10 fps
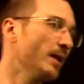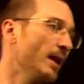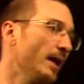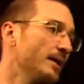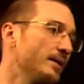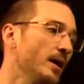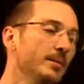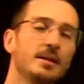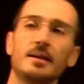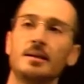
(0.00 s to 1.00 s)
and coming
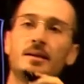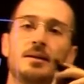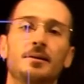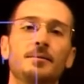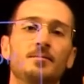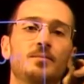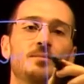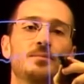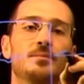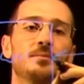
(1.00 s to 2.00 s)
in here,
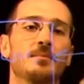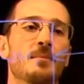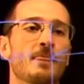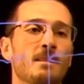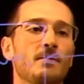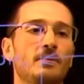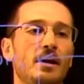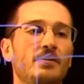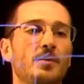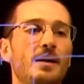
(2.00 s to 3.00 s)
we have
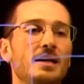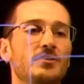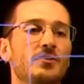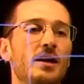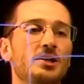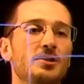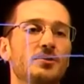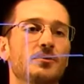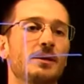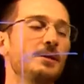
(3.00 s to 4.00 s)
our mass fraction
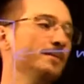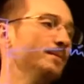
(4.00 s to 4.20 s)
3,